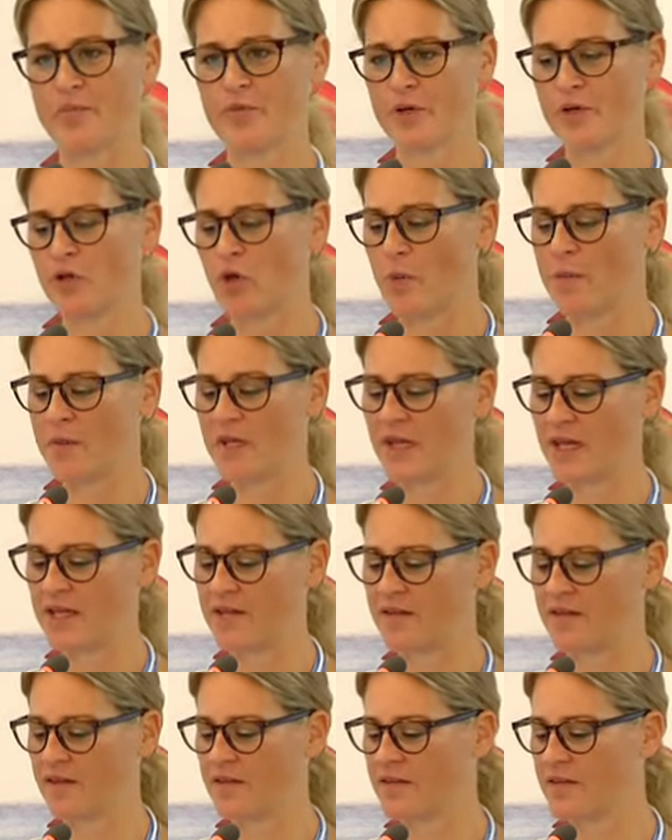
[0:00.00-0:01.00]

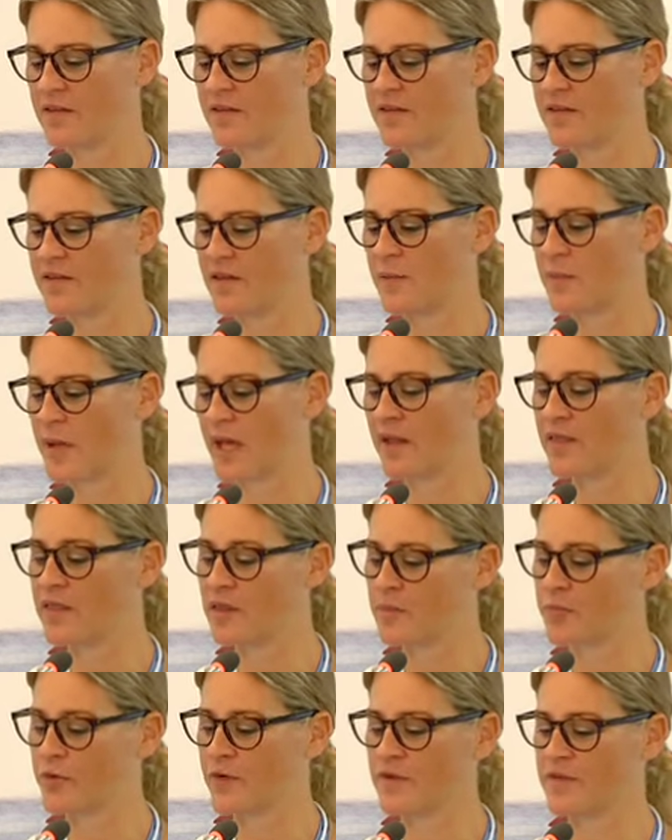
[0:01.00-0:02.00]
predominating system
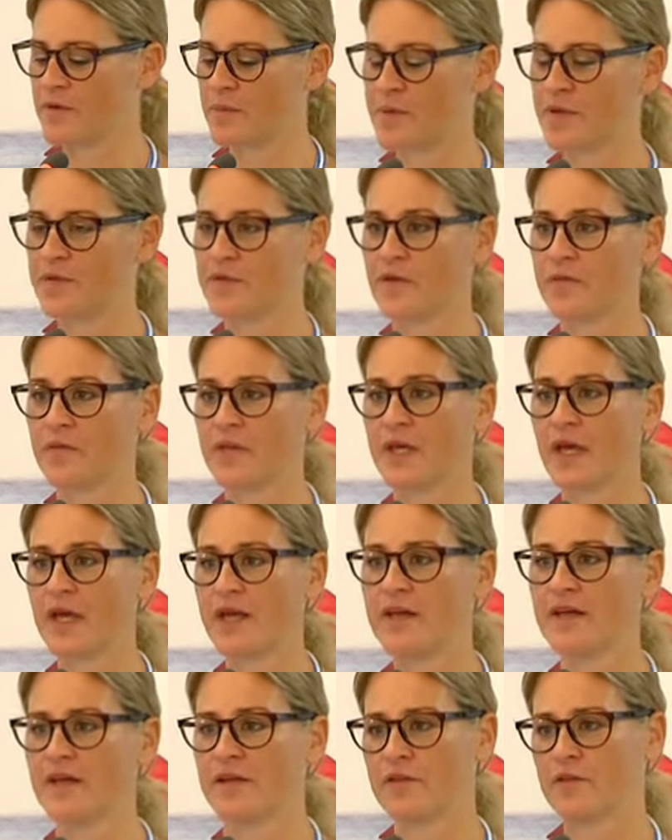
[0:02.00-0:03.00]
and the principles of the
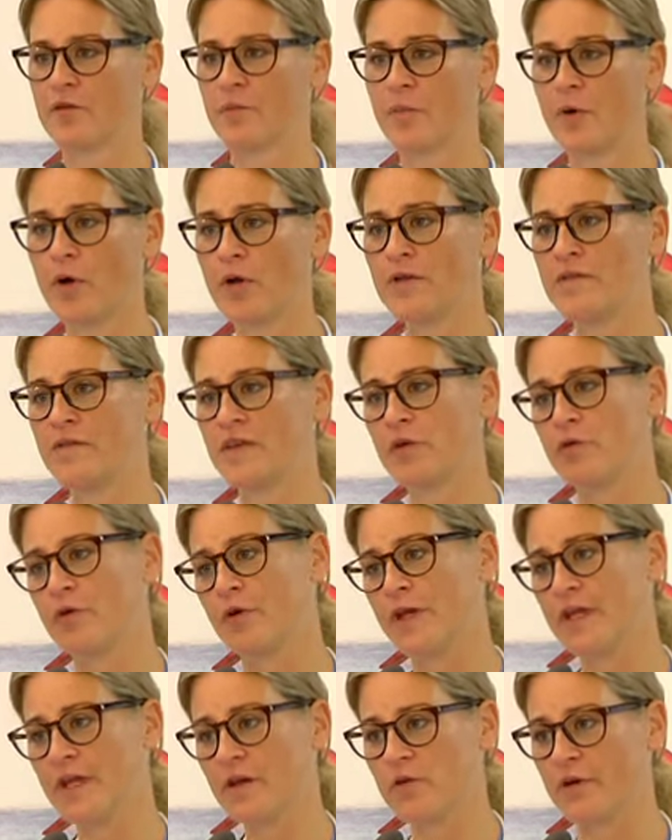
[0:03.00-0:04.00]
guidelines? So policy
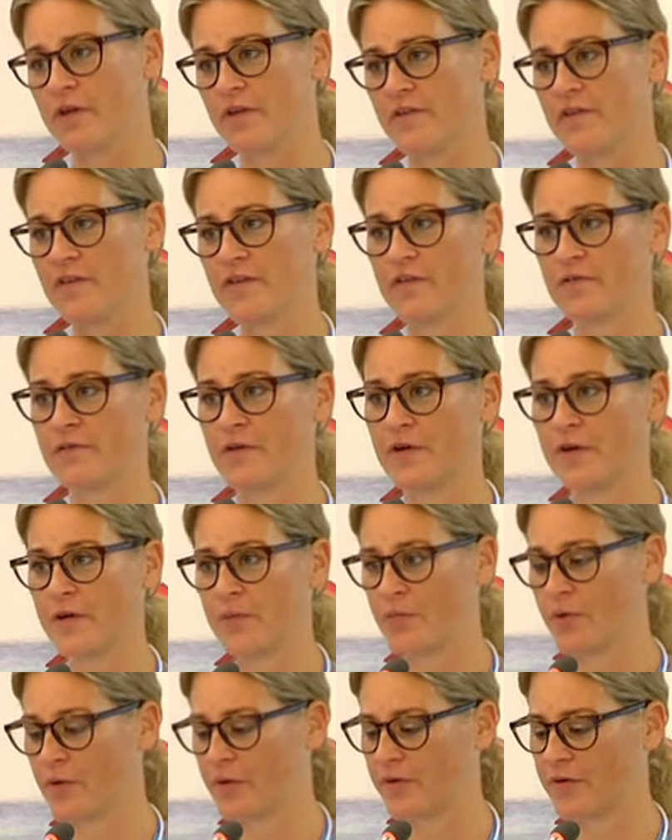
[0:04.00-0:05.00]
coherence is a very
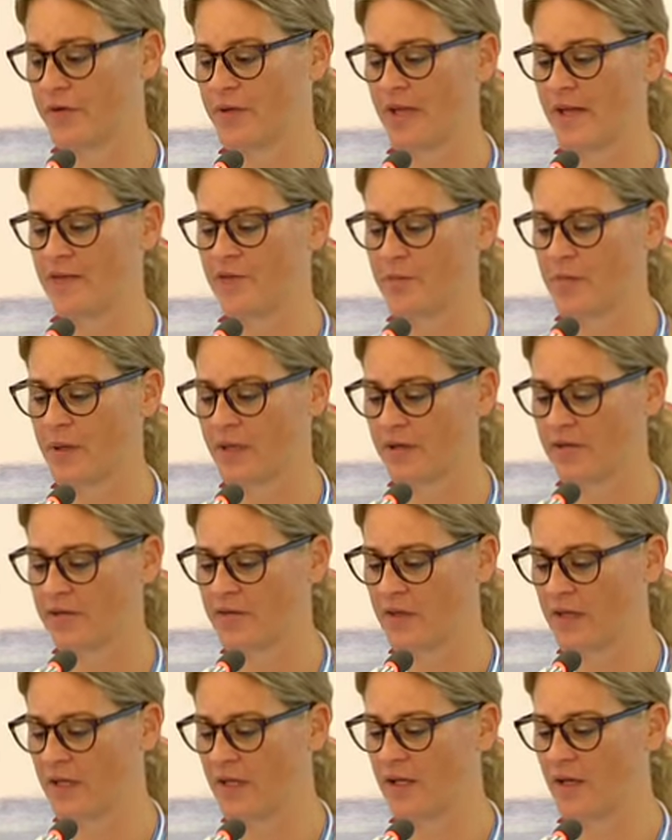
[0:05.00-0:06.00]
important
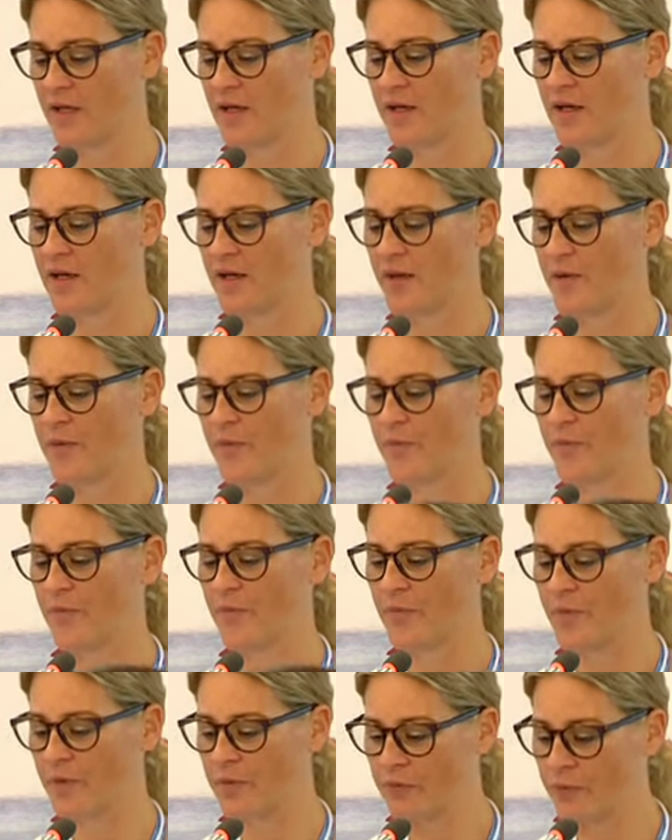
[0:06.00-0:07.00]
aspect
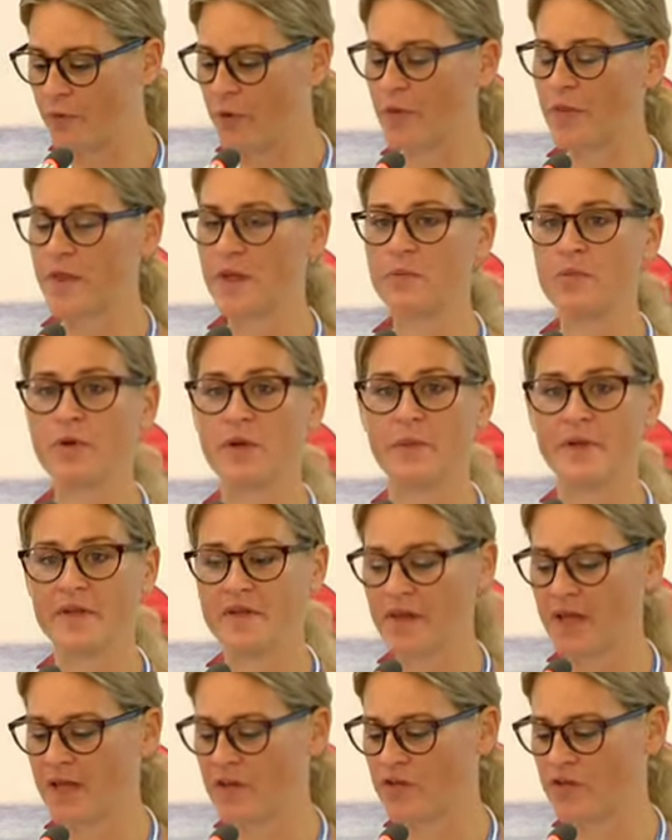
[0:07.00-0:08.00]
for the
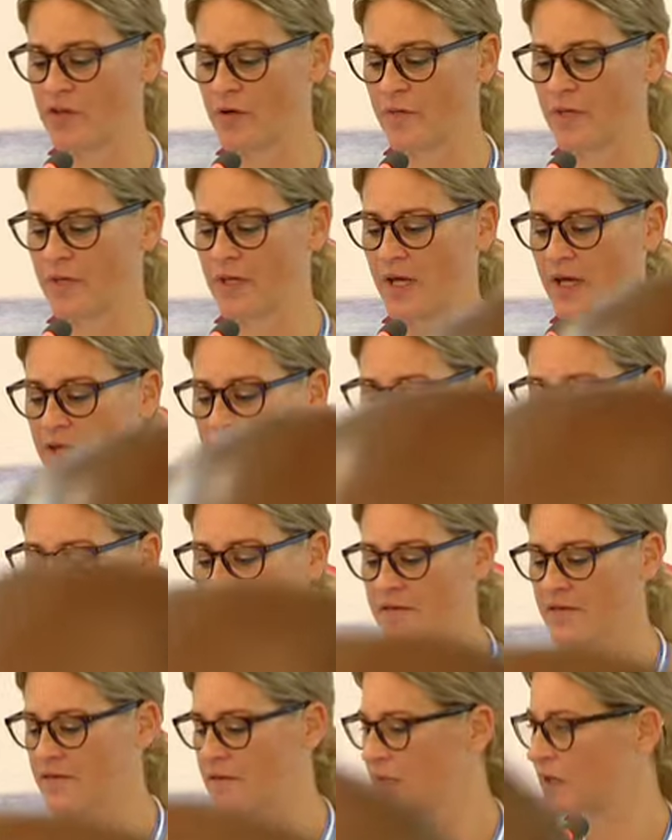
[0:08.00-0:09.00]
implementation of the
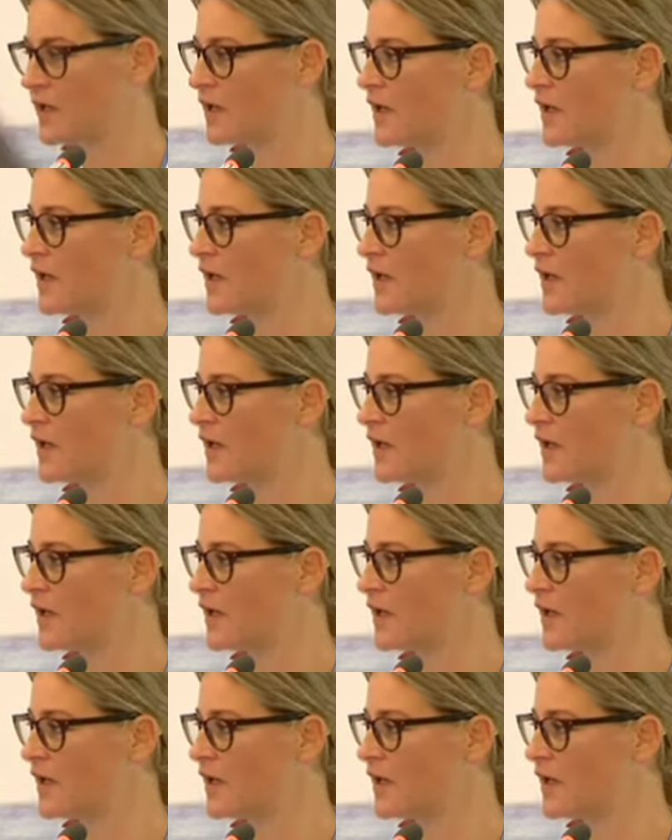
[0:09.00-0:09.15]
guidelines.